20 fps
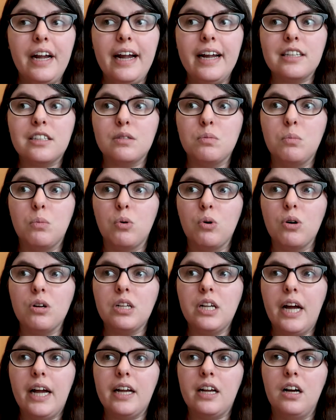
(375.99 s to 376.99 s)
It's more
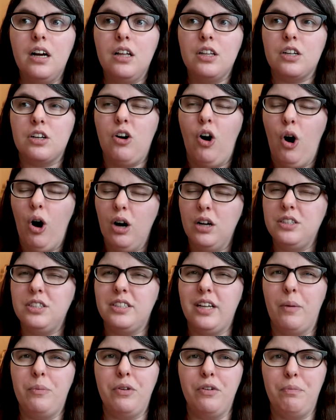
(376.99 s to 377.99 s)
like the
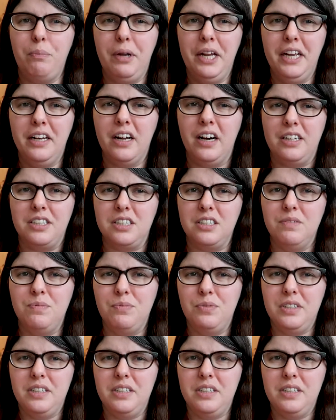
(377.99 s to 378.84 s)
concept of peanut